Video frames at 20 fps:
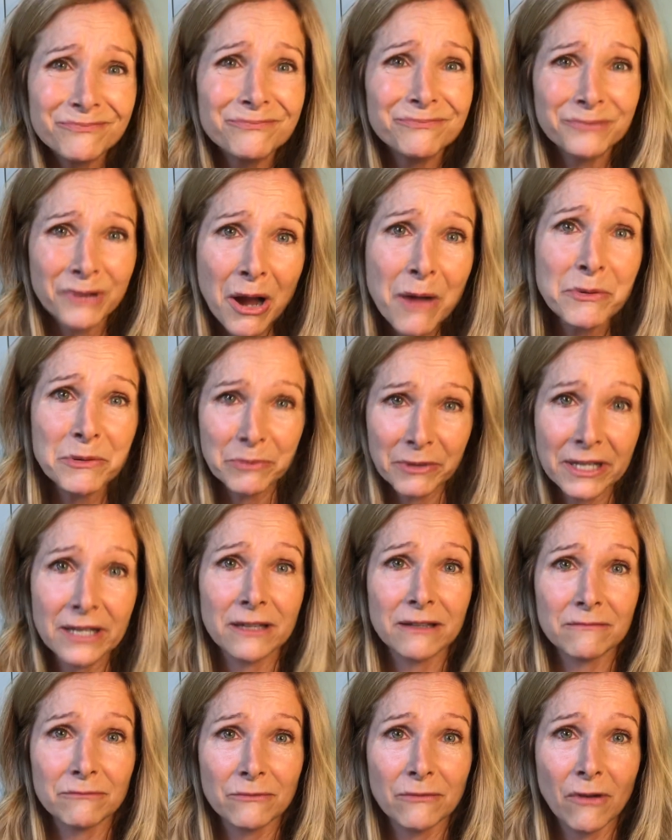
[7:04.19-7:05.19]

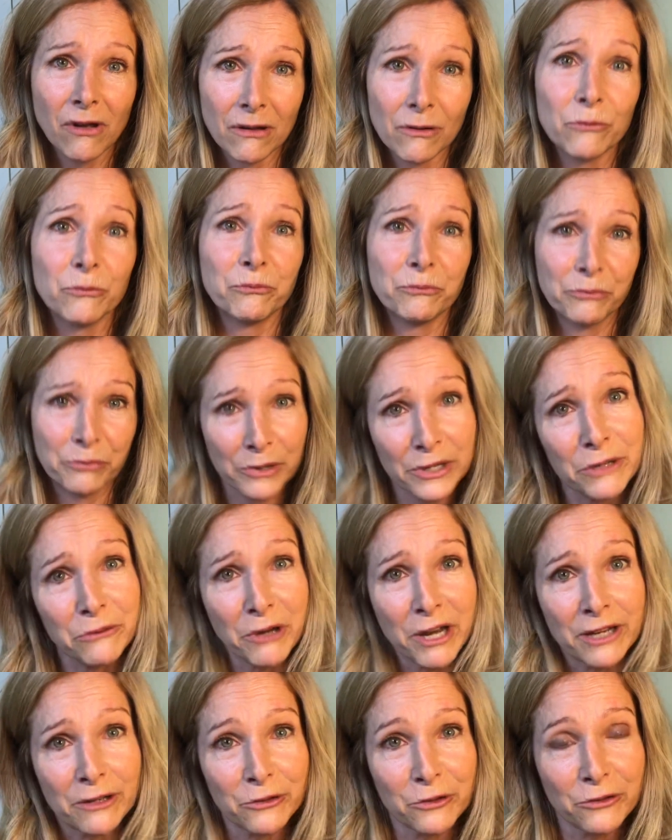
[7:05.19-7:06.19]
Probably pretty
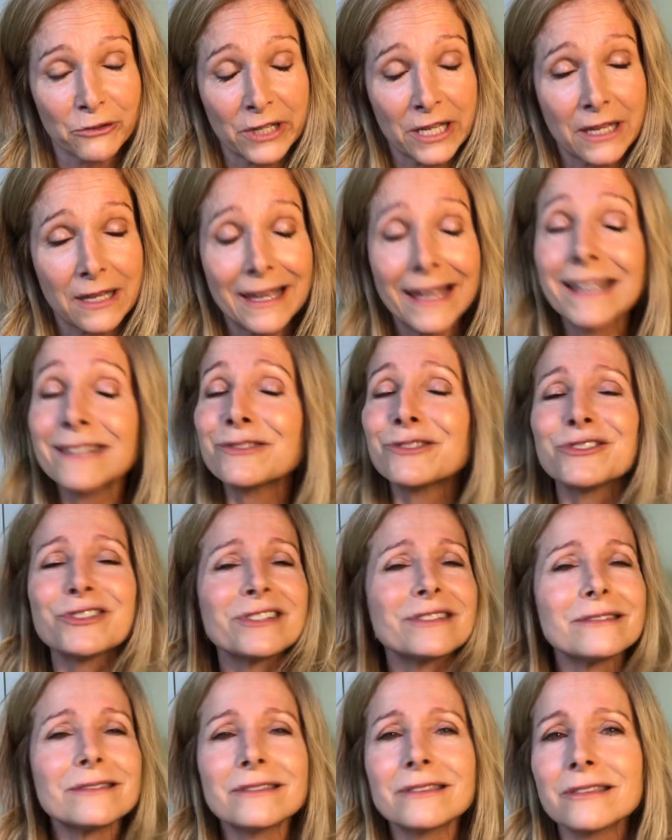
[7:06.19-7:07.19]
regularly. It's
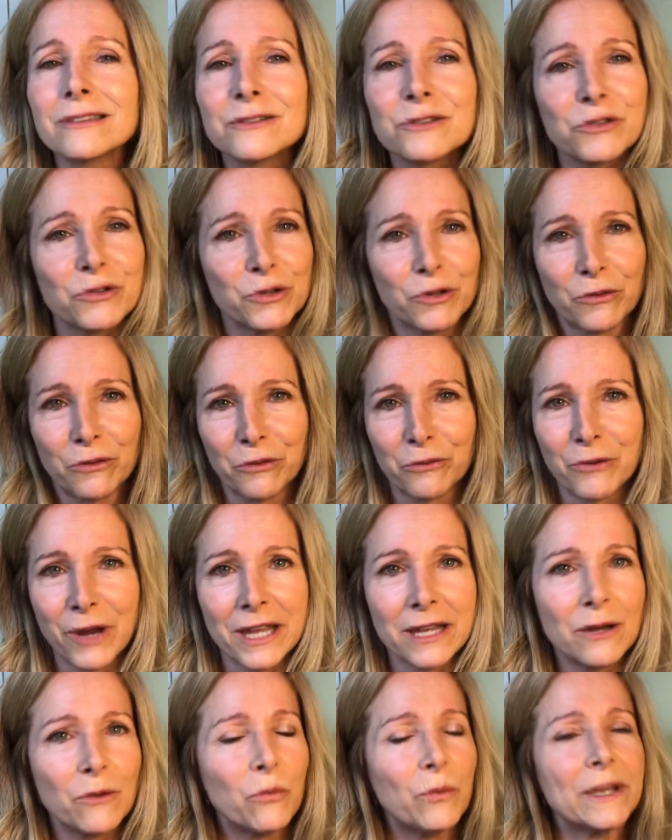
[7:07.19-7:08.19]
just the truth,
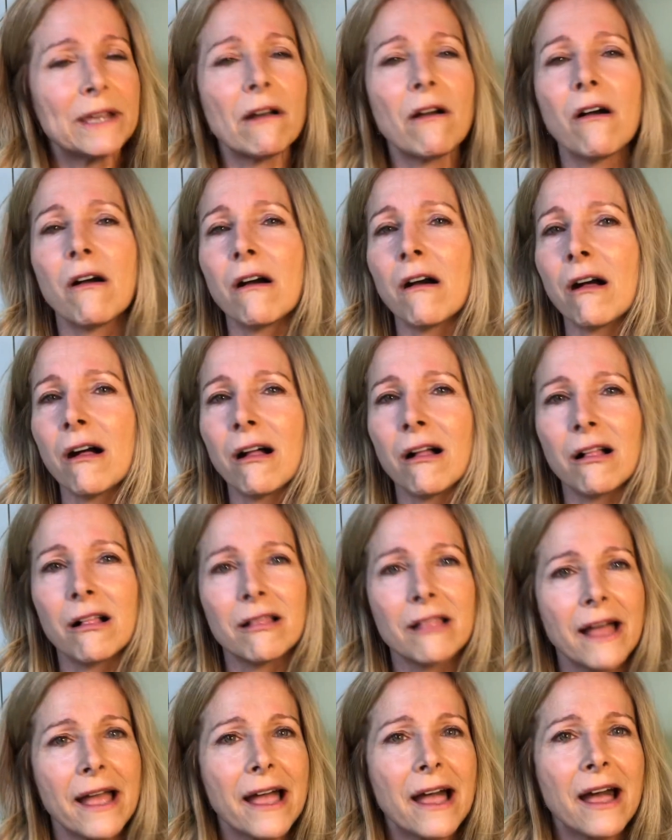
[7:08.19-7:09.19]
right? We
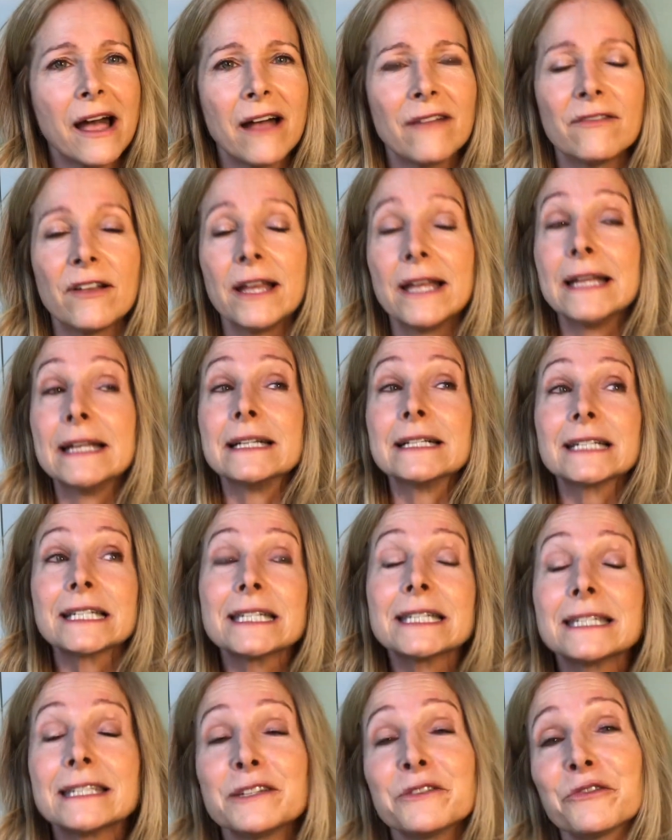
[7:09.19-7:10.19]
all have
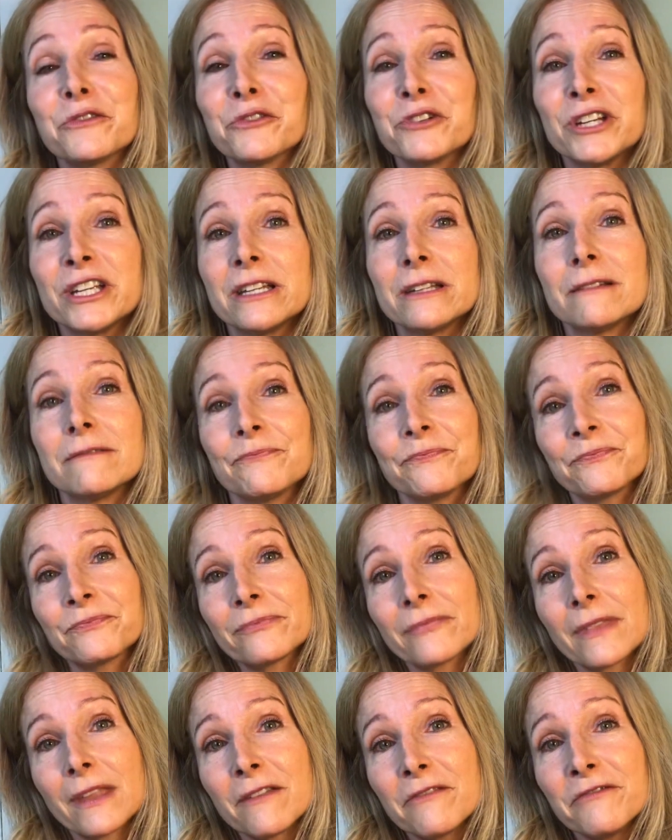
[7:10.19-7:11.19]
different
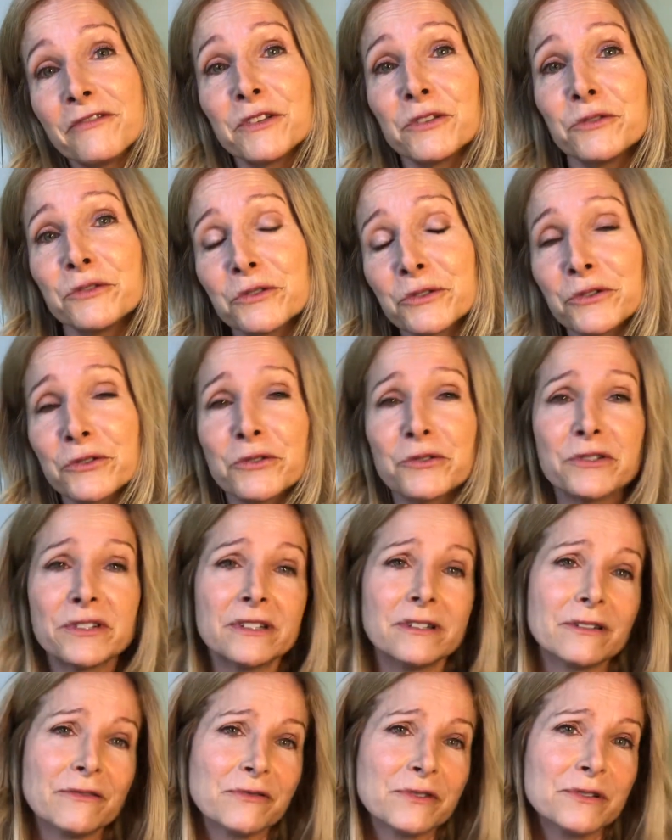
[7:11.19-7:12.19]
filters and
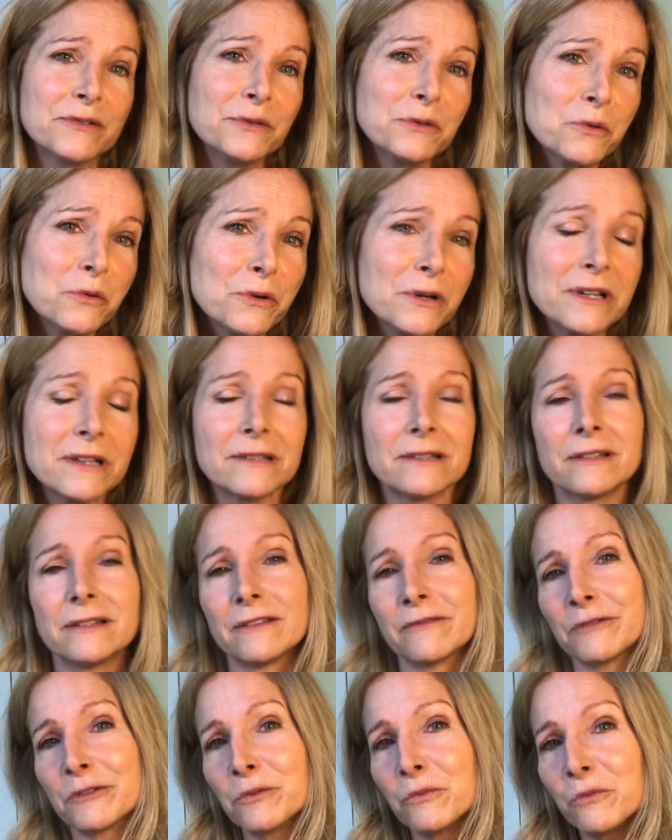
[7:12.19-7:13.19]
different stories and
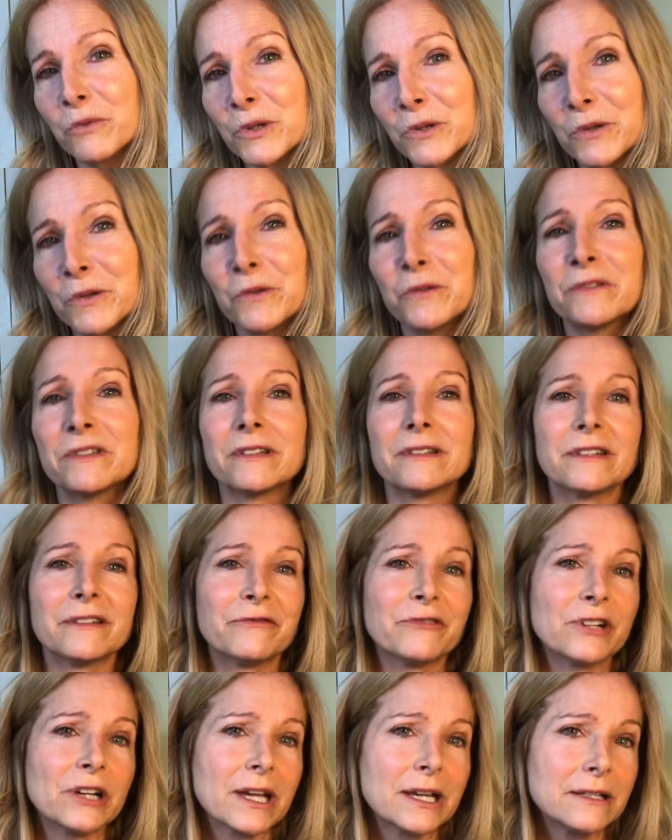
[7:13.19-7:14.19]
different wounds and
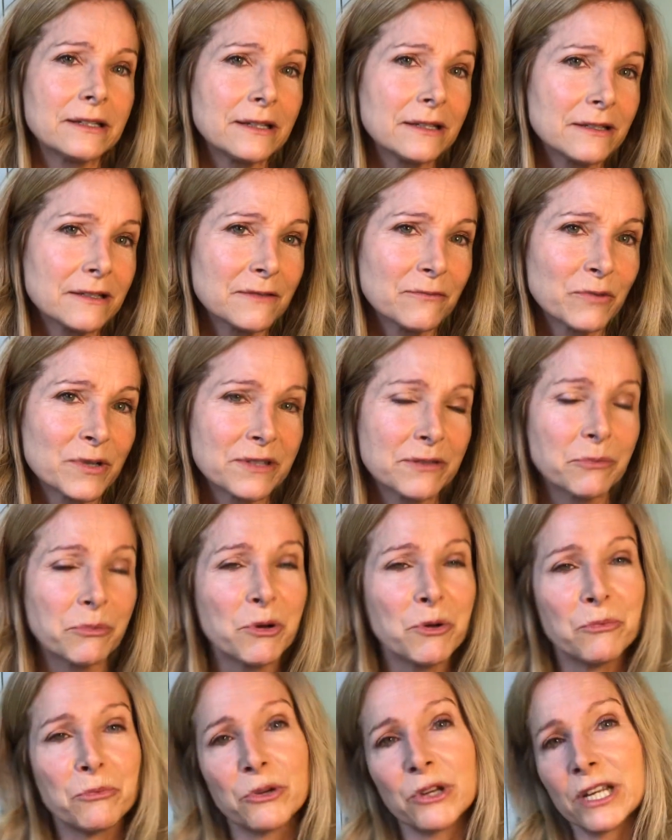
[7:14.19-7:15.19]
different ideas of what's
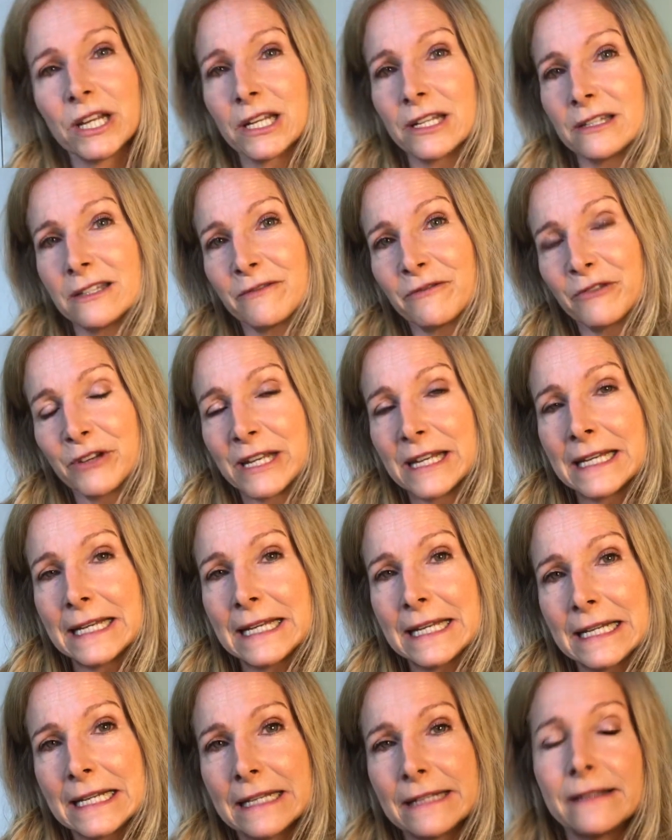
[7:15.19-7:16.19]
appropriate and different
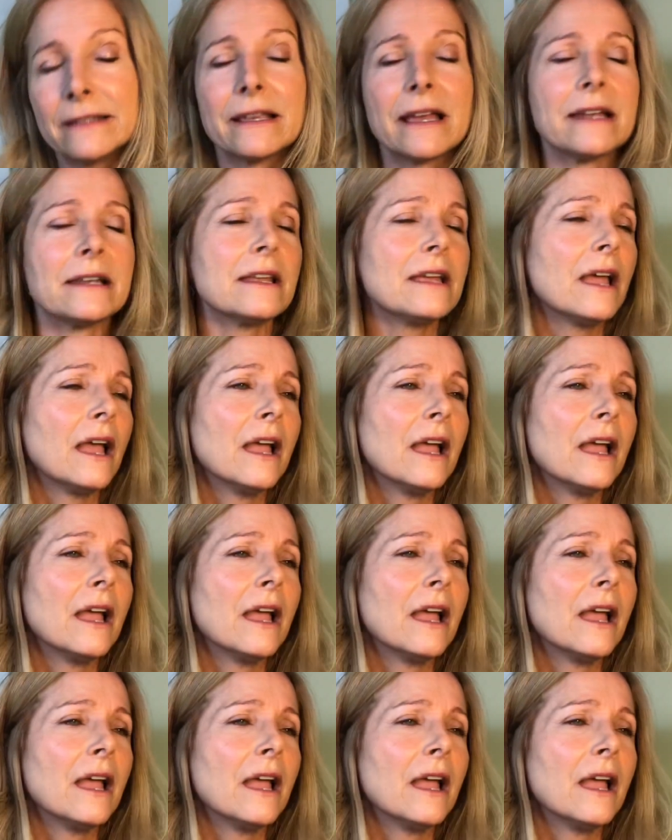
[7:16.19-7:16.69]
needs. And